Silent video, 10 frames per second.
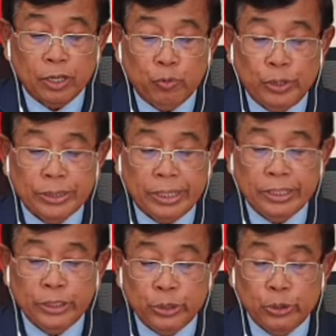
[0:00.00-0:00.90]
which
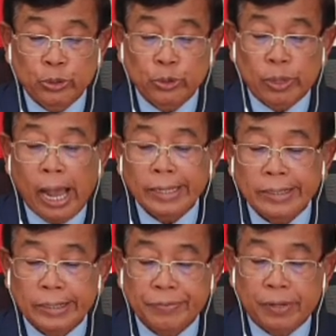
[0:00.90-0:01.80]
is due to
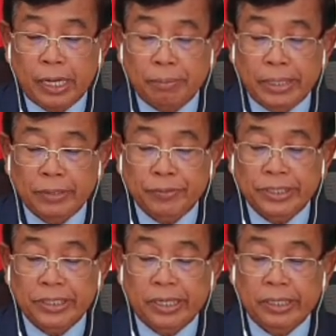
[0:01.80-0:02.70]
identify
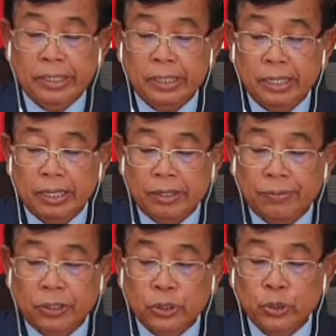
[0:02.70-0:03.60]
beneficiary
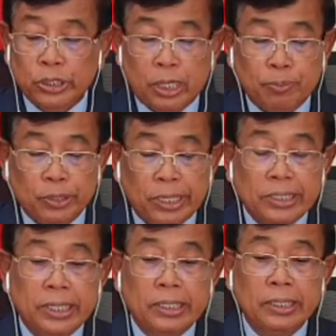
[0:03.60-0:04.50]
for social
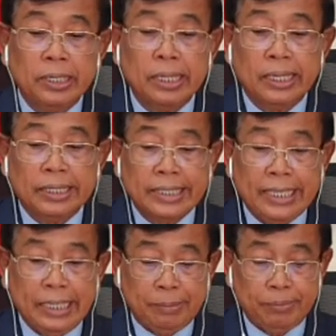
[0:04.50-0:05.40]
protection
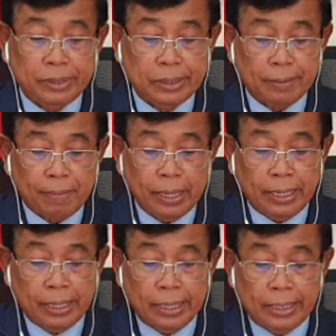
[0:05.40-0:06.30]
schemes.
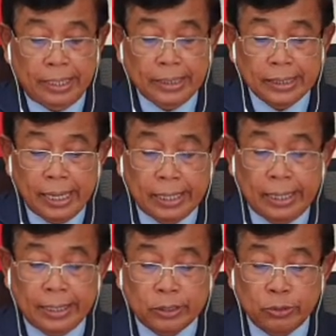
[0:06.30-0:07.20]
This had
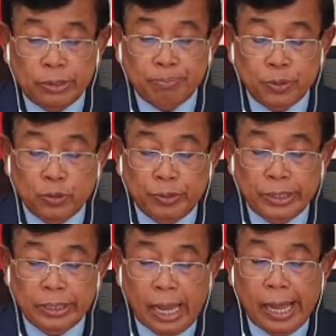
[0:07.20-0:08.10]
led to
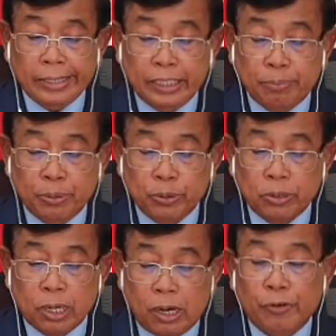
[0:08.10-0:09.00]
improving ID pool
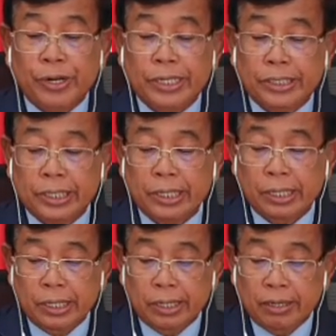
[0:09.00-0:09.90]
coverage
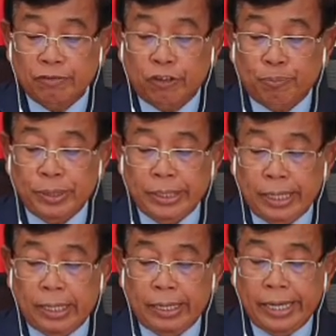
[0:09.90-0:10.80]
for
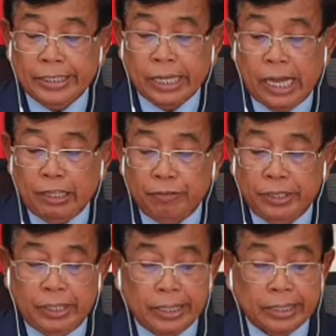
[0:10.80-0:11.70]

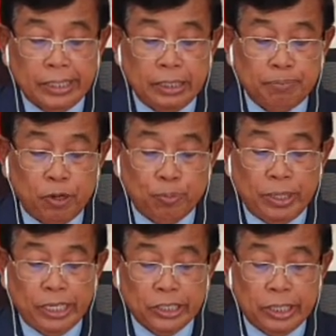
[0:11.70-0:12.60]
PLHIV and key
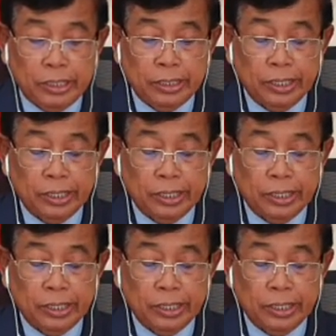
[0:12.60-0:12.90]
population,